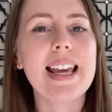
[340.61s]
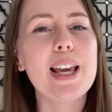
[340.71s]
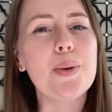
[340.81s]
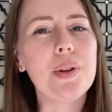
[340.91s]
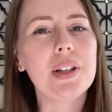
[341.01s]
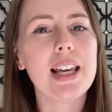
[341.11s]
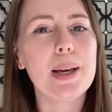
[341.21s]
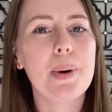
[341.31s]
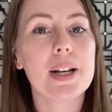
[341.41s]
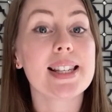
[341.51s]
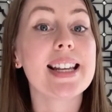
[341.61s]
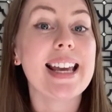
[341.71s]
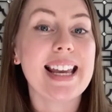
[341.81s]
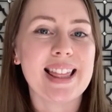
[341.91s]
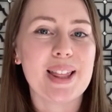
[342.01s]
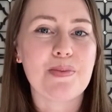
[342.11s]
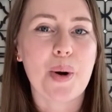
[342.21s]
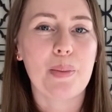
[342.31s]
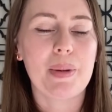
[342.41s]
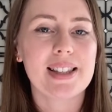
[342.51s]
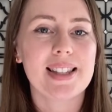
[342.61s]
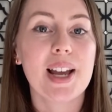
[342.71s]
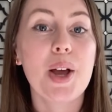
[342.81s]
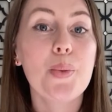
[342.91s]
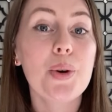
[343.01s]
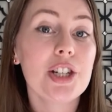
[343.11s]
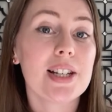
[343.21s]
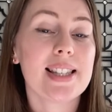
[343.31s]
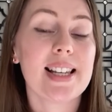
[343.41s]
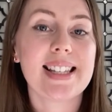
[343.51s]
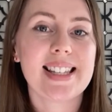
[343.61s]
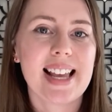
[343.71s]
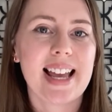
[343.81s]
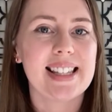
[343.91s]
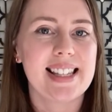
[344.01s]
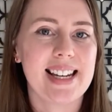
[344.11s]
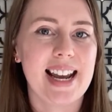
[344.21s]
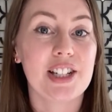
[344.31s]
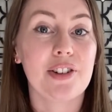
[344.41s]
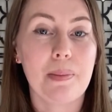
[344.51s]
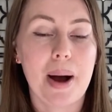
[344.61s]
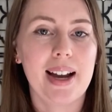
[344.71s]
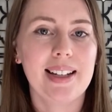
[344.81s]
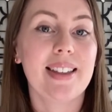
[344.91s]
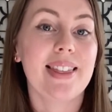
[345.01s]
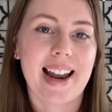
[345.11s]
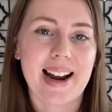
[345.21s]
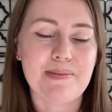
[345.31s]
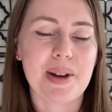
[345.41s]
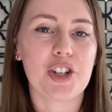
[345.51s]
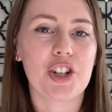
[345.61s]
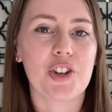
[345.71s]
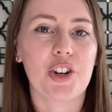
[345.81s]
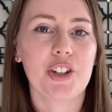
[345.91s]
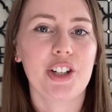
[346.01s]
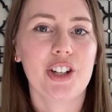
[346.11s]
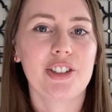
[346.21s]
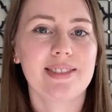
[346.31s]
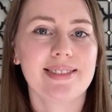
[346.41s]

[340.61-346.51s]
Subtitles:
it will keep us in the moment, which is the Zen state of mind that I mentioned earlier.